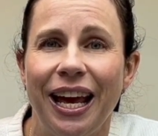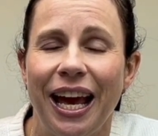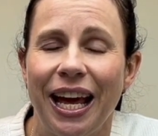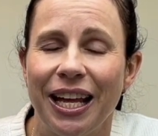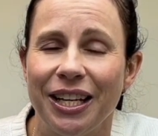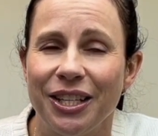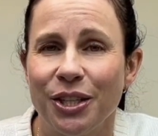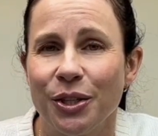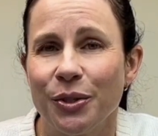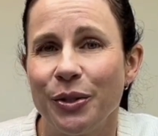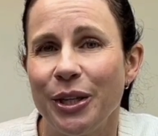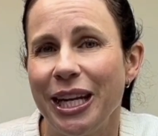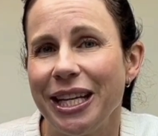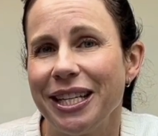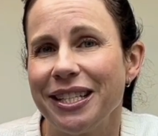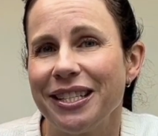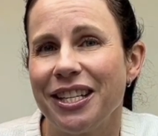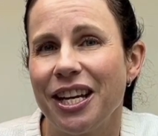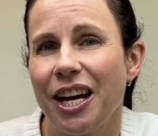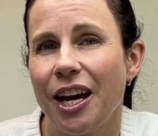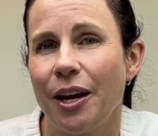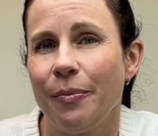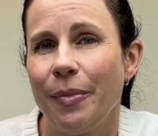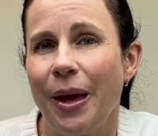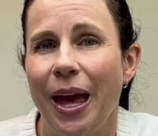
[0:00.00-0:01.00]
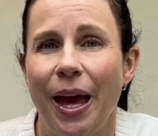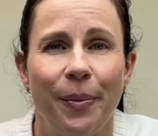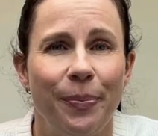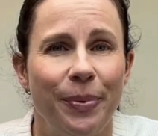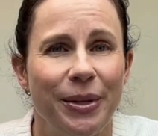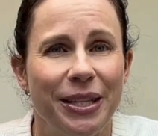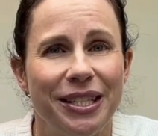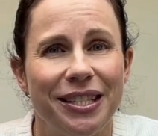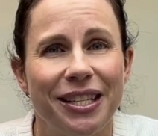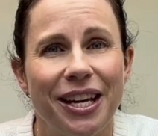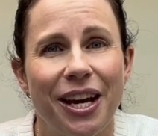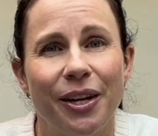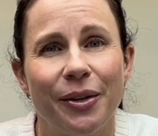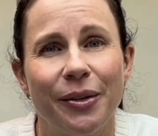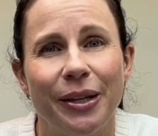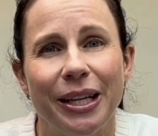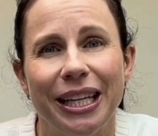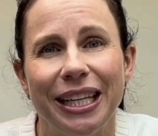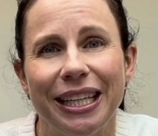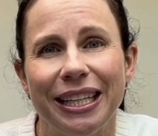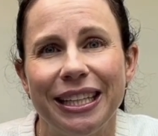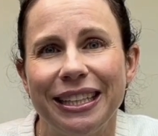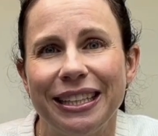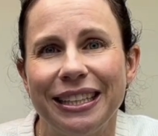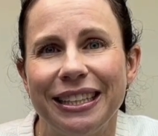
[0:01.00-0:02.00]
Until next time, happy
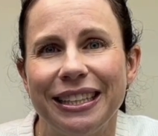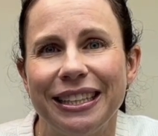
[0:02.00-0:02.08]
sewing!